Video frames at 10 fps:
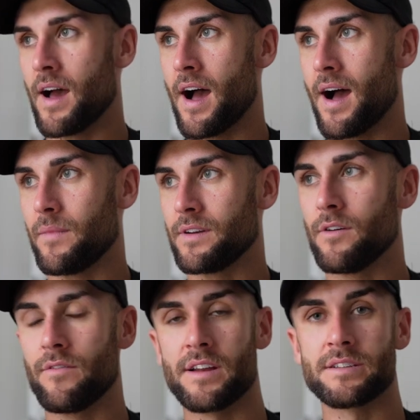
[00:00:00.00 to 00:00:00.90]
I
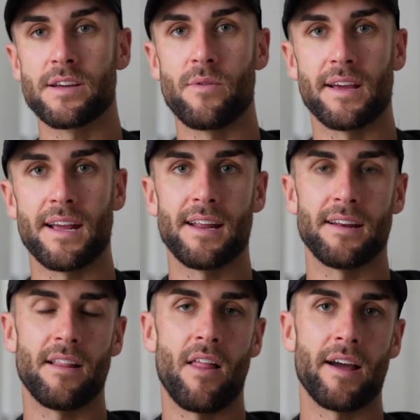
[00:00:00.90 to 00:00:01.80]
do eventually want to get
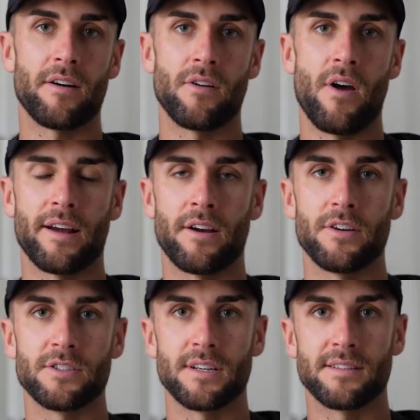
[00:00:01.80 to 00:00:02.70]
into like online
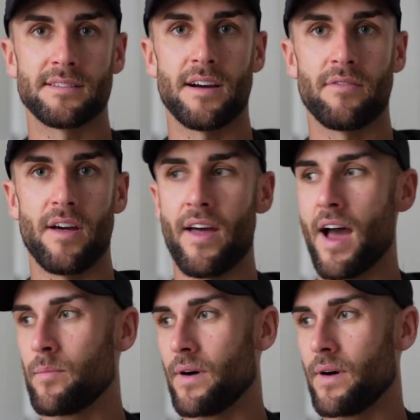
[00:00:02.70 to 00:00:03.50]
coaching and stuff like that,